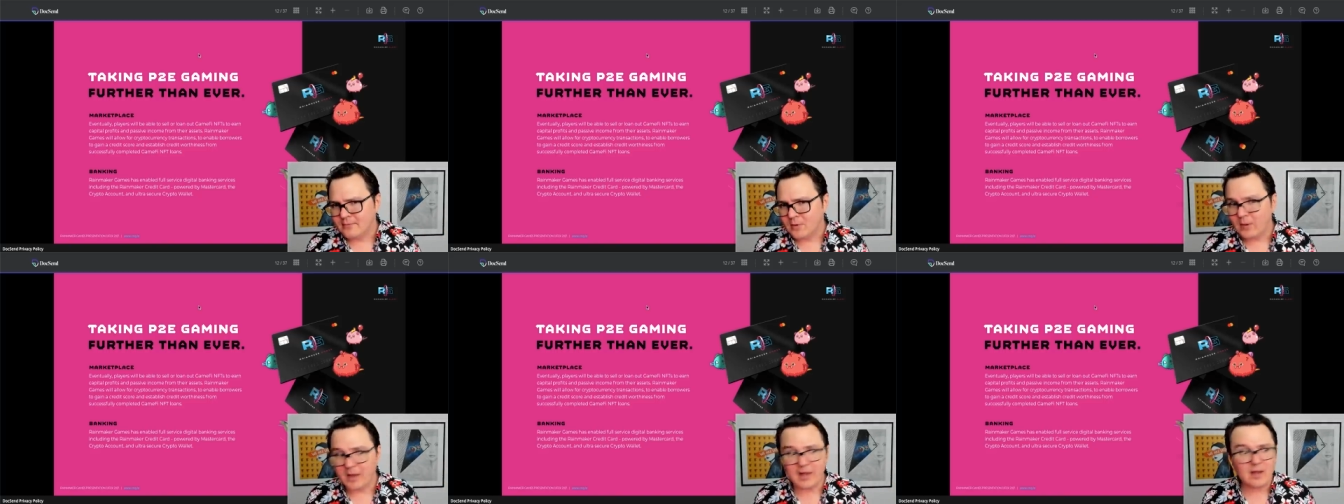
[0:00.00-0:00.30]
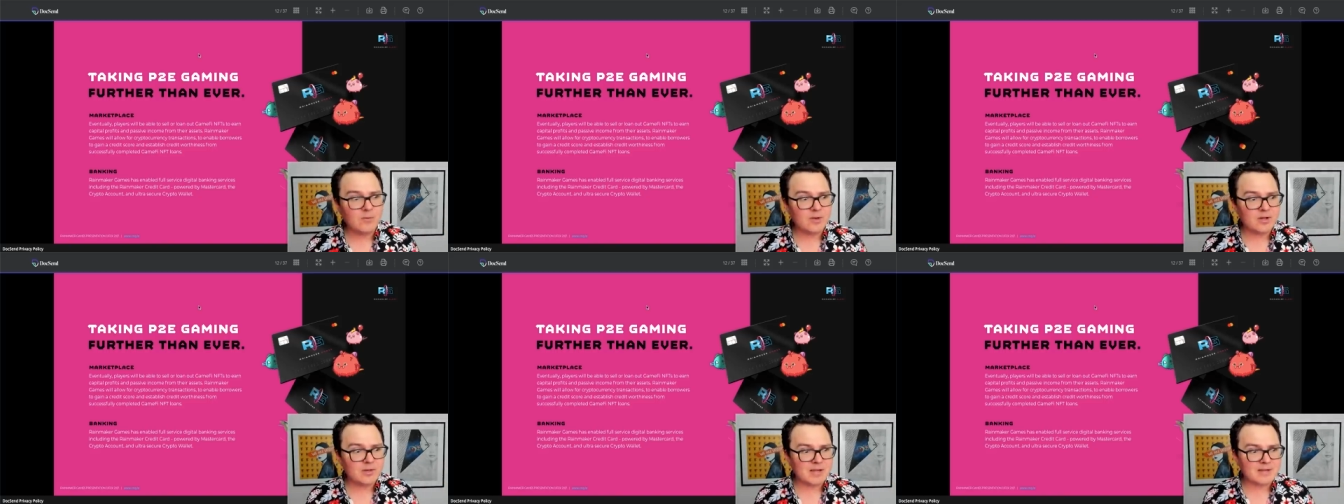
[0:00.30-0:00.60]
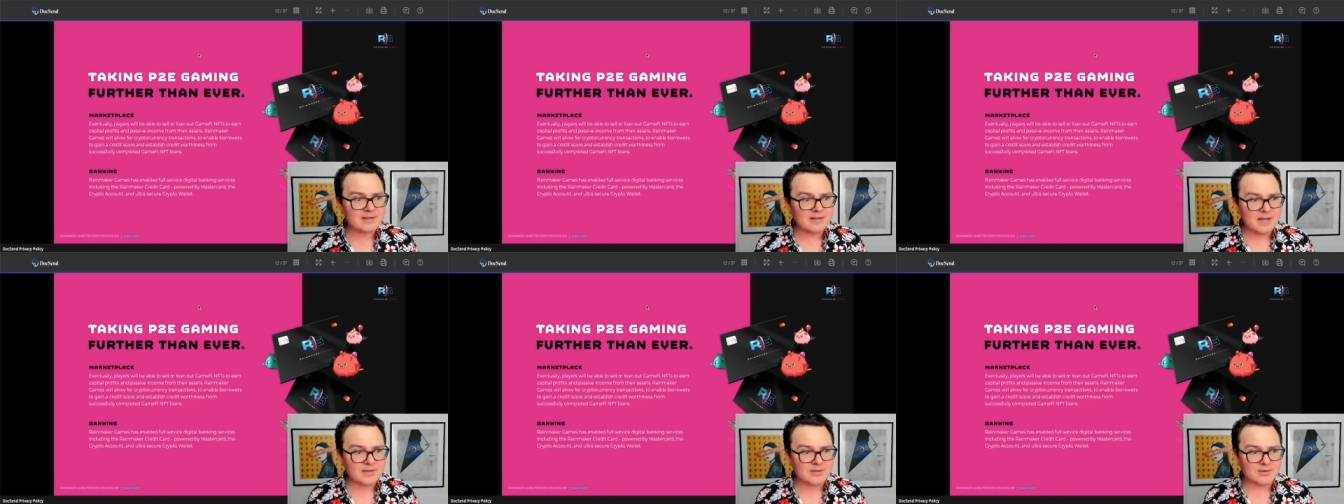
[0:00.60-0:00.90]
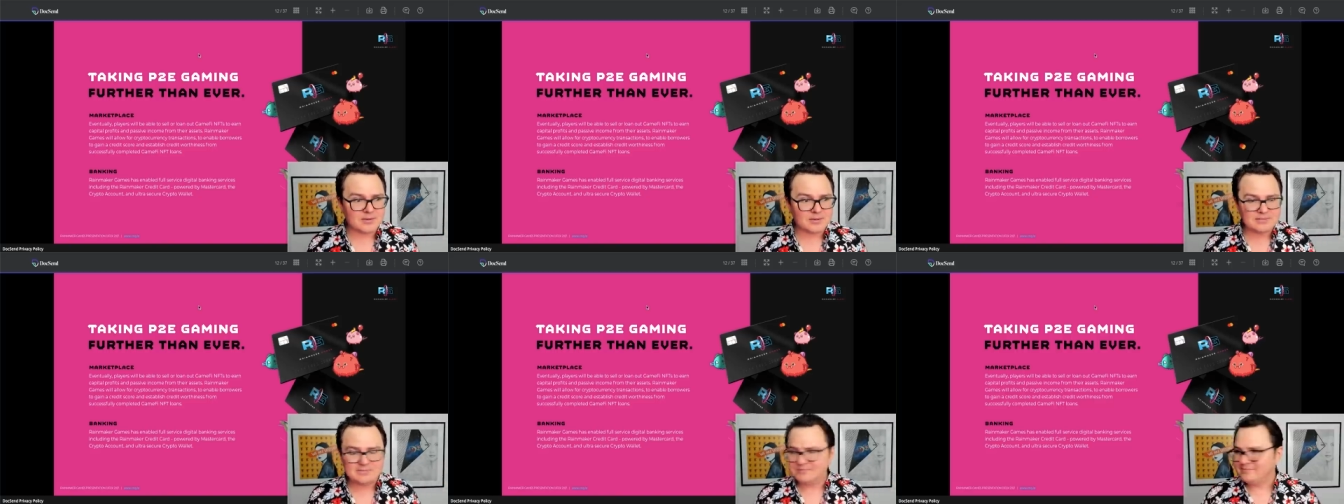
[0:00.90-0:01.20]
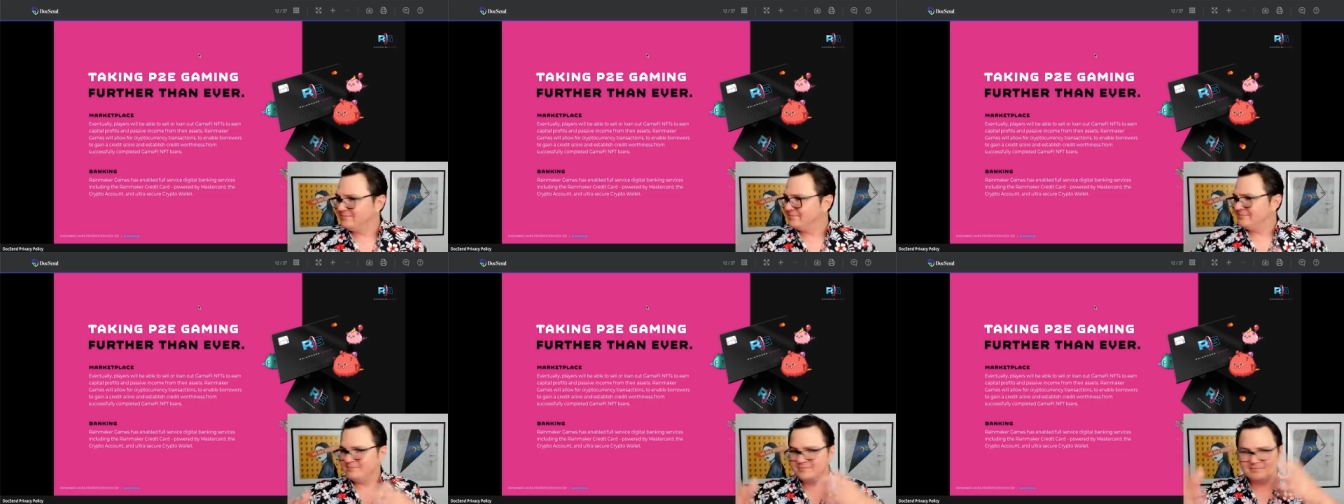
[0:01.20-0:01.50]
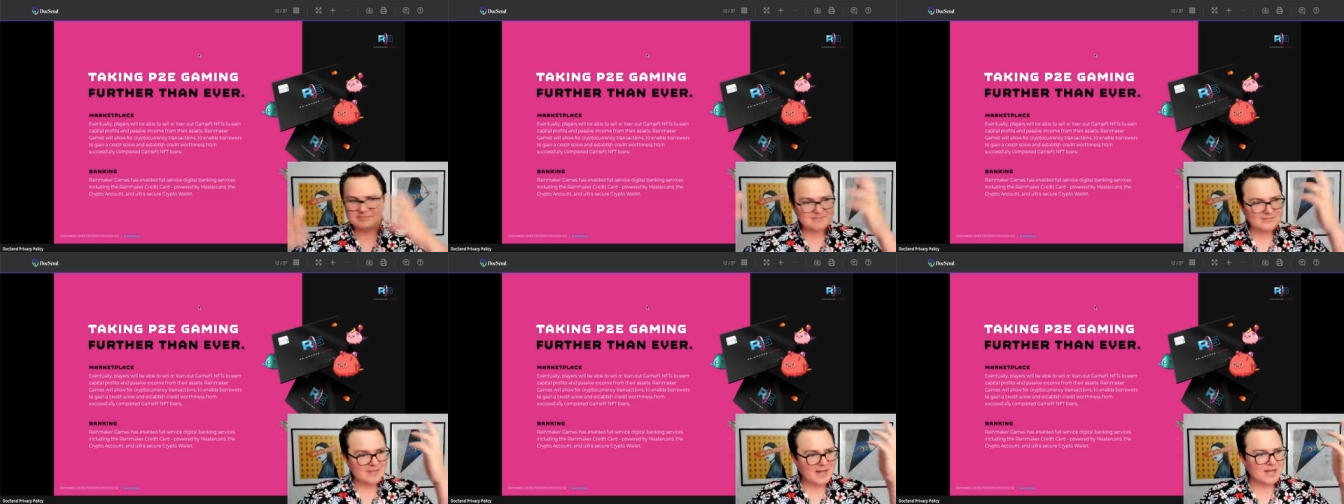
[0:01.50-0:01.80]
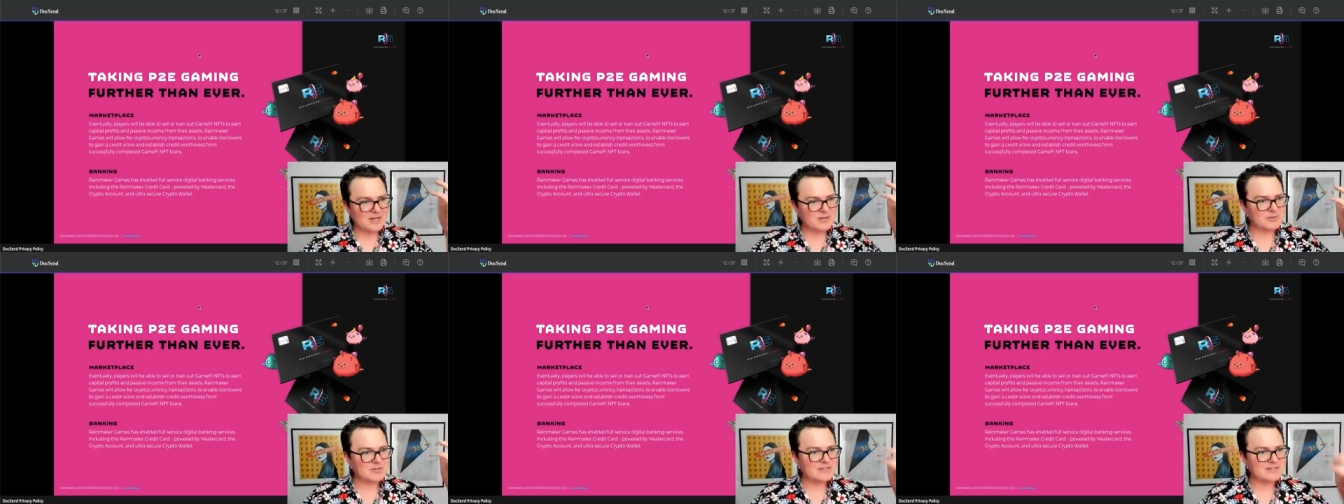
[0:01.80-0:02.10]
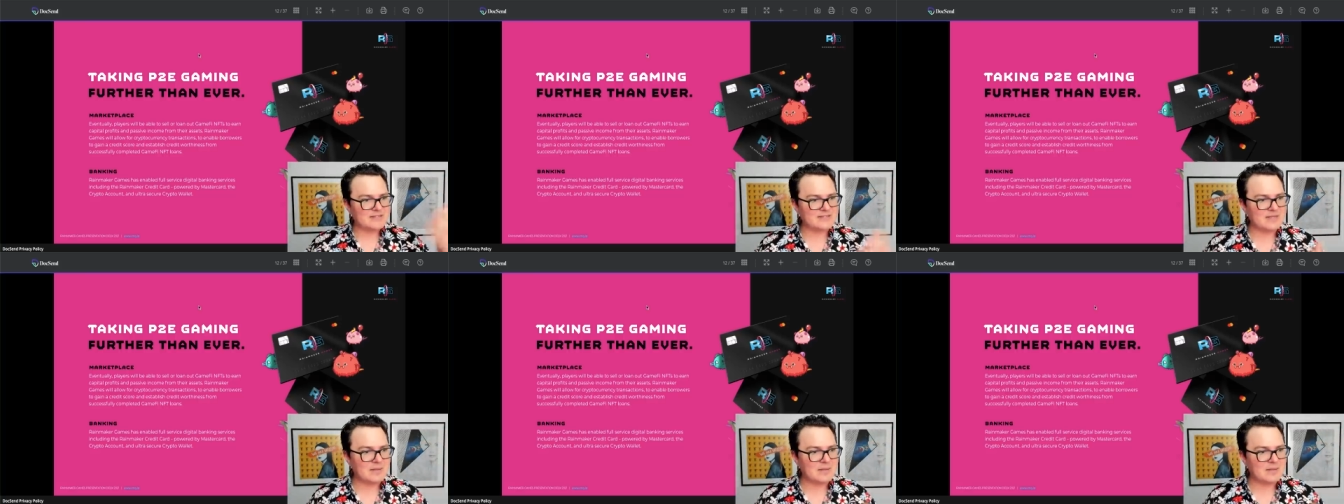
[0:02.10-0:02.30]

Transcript: Well, what about the other 100 and